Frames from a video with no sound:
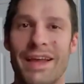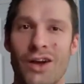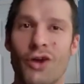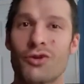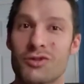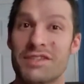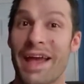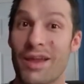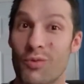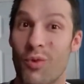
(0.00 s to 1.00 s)
and
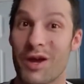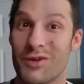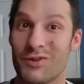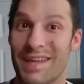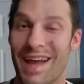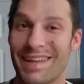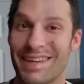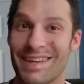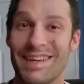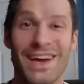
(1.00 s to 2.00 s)
understand what you're
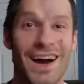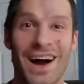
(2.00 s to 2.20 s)
getting,